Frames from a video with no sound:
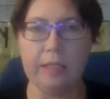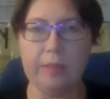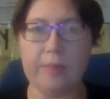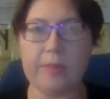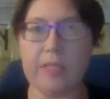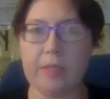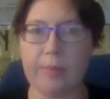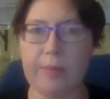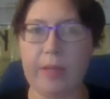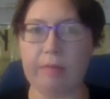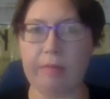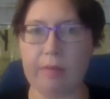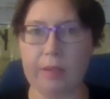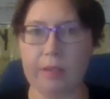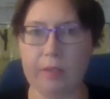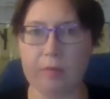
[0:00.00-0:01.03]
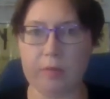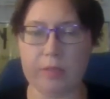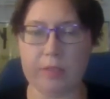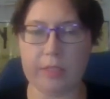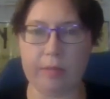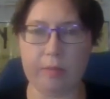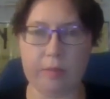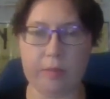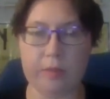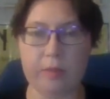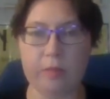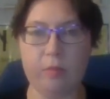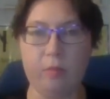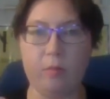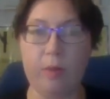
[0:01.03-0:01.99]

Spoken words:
limited amount of clothes that I was